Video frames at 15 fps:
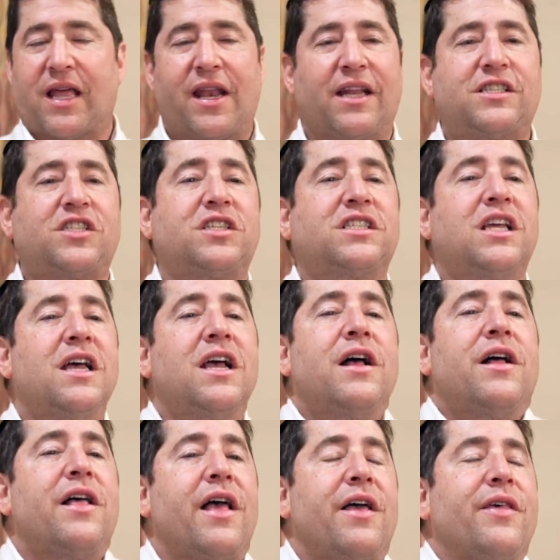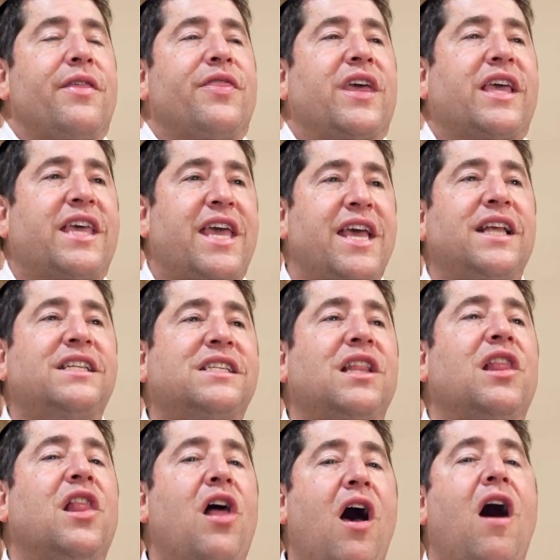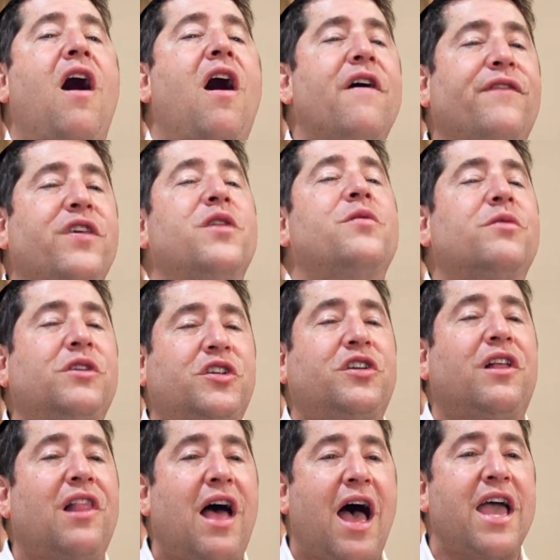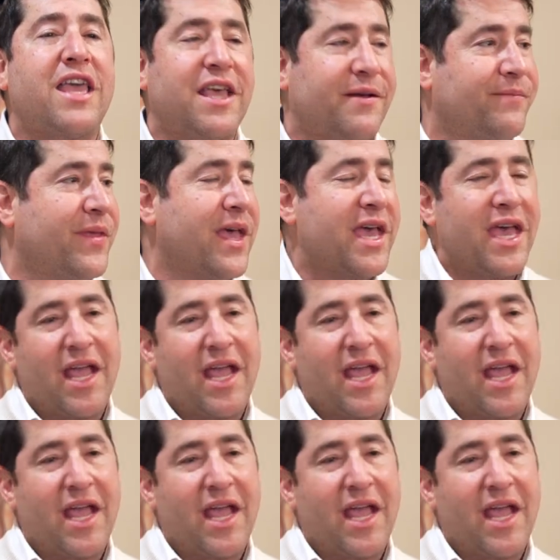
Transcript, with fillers: And it's just, the kids love Yerushalayim.